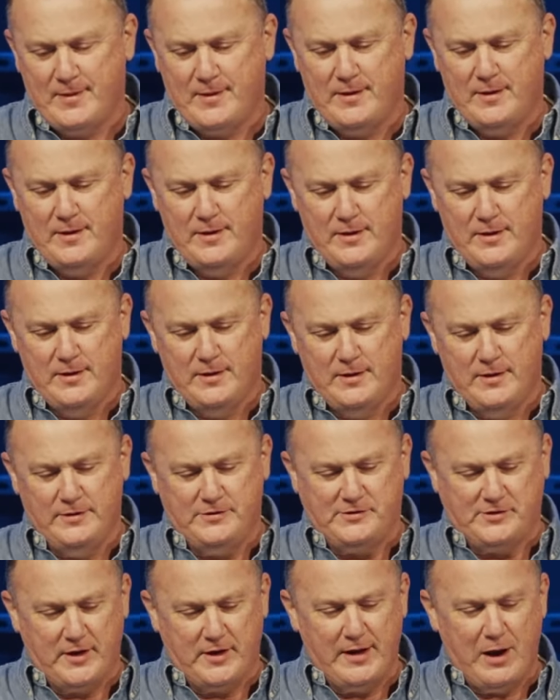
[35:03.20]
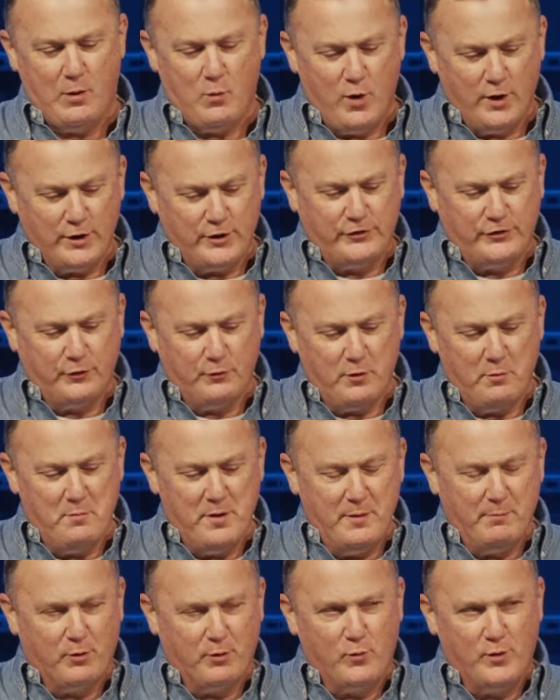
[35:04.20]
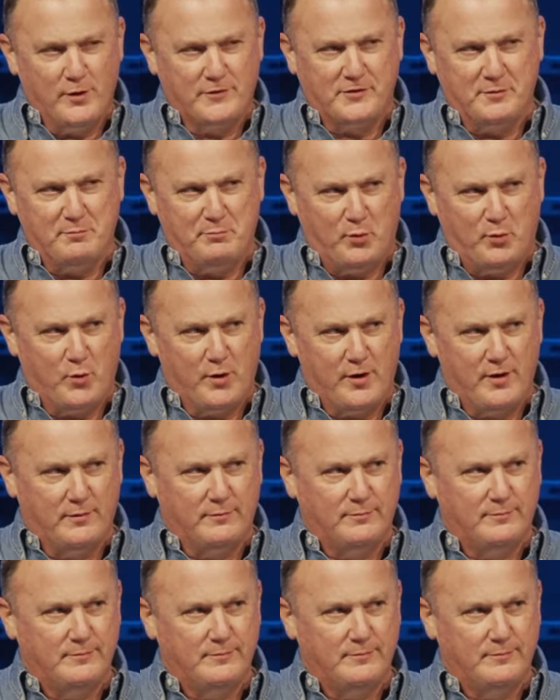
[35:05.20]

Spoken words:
And he's saying, I want you to remember what's important,